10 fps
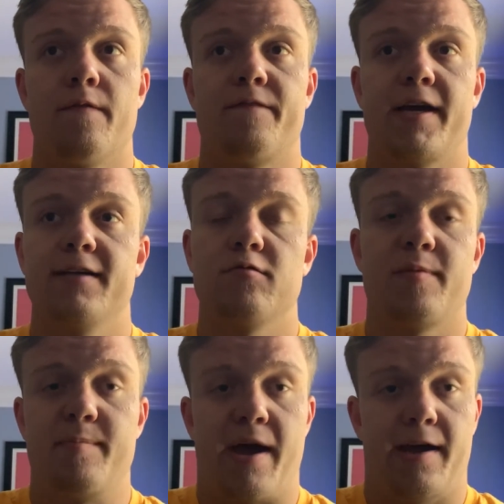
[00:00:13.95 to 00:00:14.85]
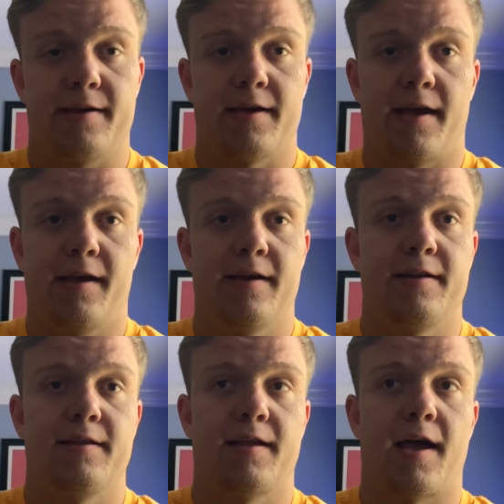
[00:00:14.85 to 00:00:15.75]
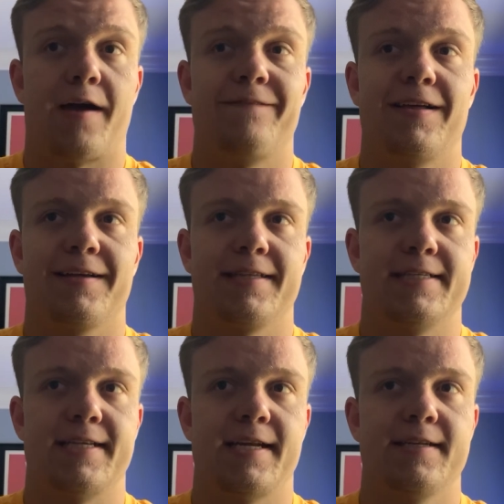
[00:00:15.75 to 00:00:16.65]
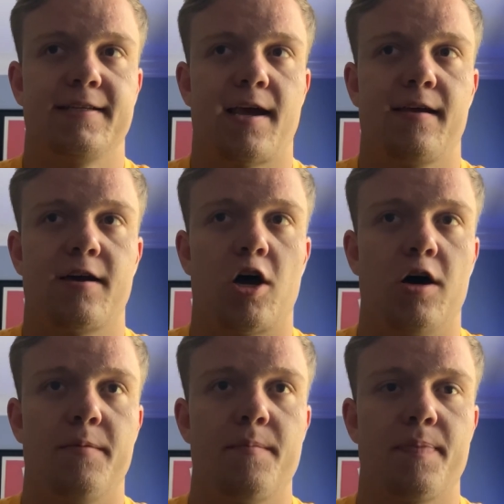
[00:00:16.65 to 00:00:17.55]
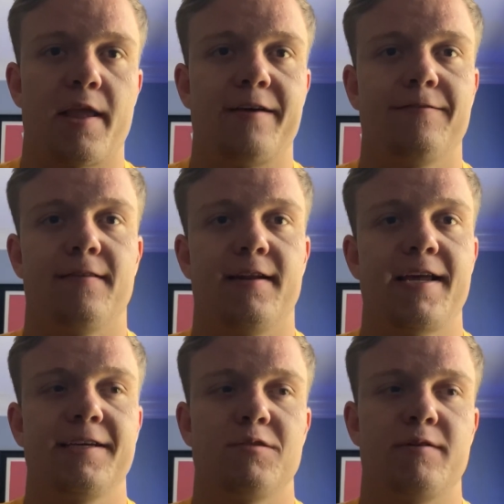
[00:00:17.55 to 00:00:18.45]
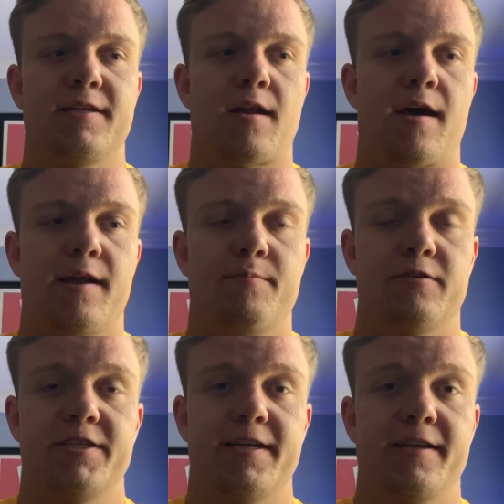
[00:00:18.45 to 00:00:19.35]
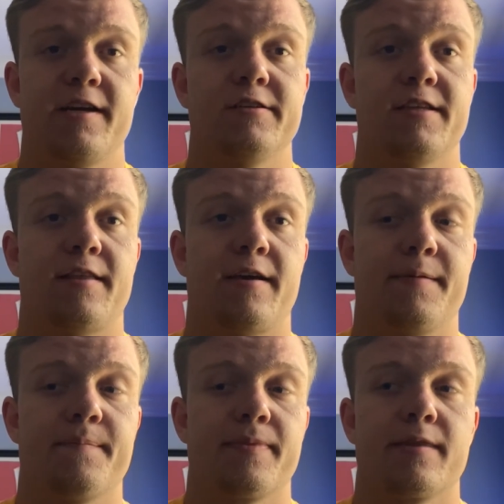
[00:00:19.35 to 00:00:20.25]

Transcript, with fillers: Fans will be back, and I felt like this needed to come after the Knicks went to 90%. Here's the thing.